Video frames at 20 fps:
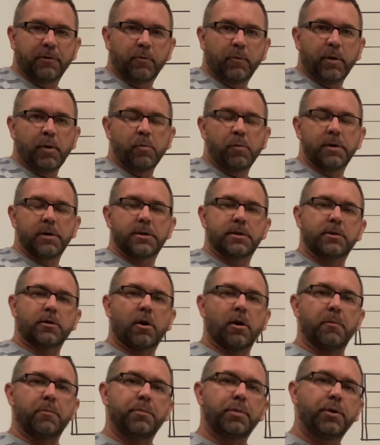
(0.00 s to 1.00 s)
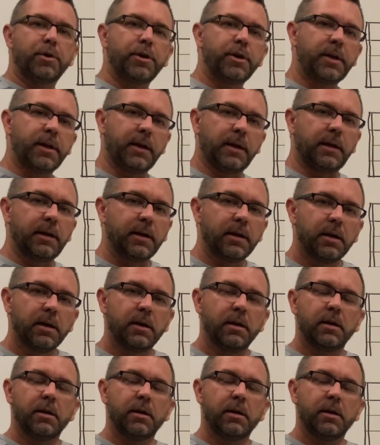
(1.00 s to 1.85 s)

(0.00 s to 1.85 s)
we want to start putting